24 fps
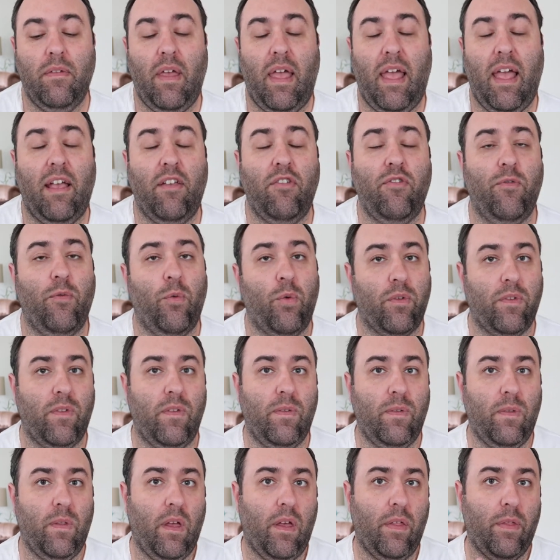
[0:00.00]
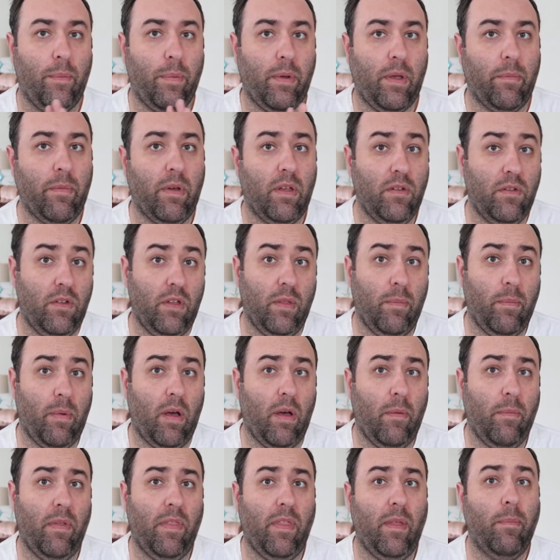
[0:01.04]
Ash forces the other Pokemon into the
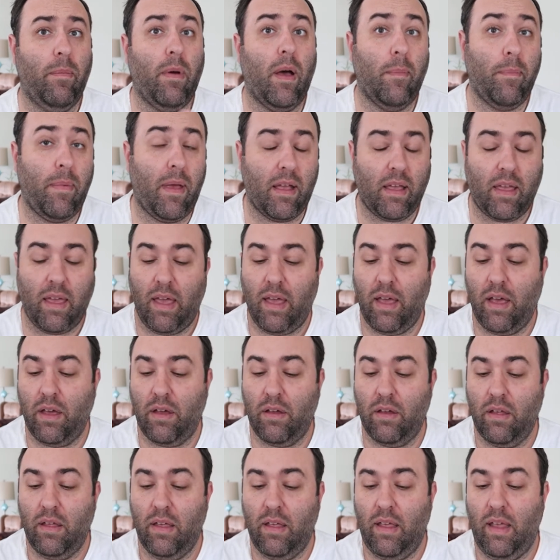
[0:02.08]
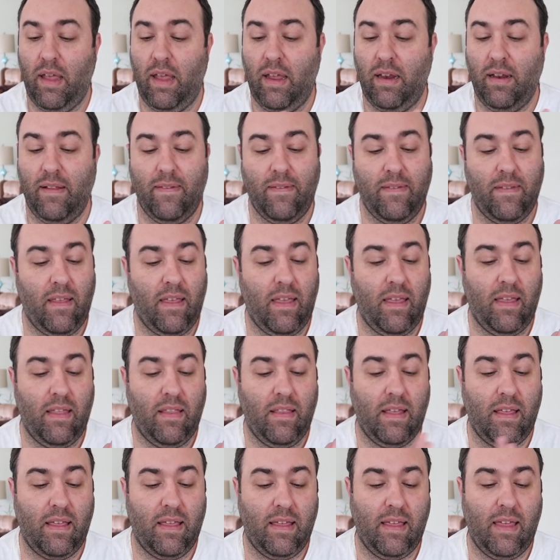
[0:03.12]
ball, but they pop back out and to stay,
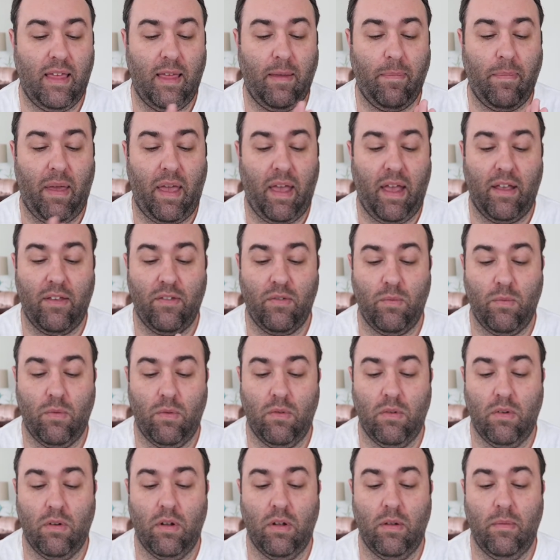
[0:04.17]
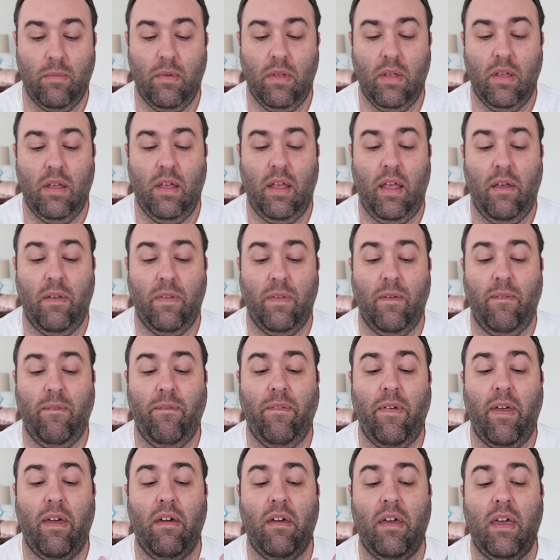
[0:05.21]
to keep Ash warm. It was a
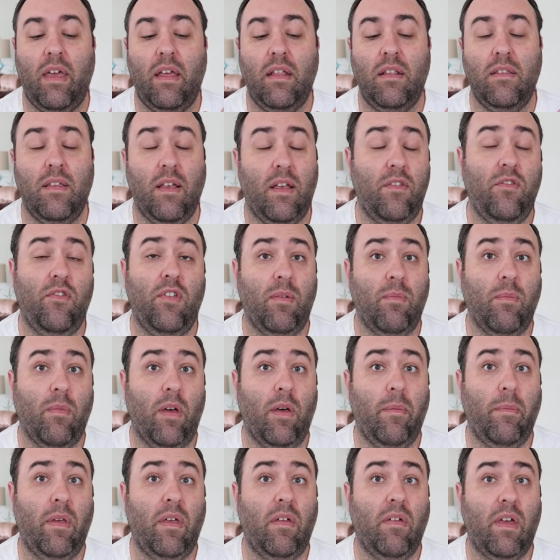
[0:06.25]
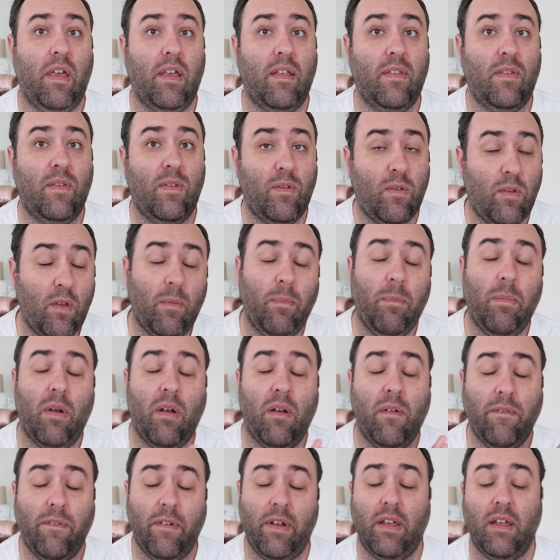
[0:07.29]
very touching moment, like
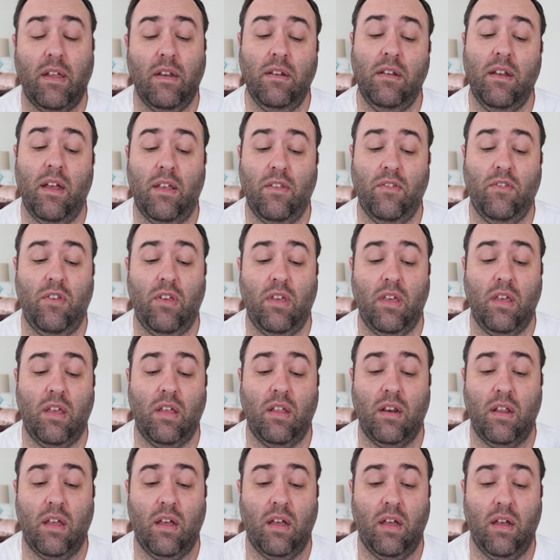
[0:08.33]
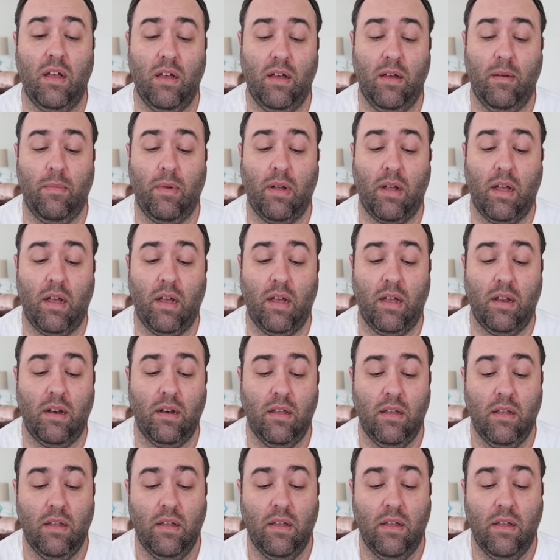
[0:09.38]
super freaking touching. Oh my god.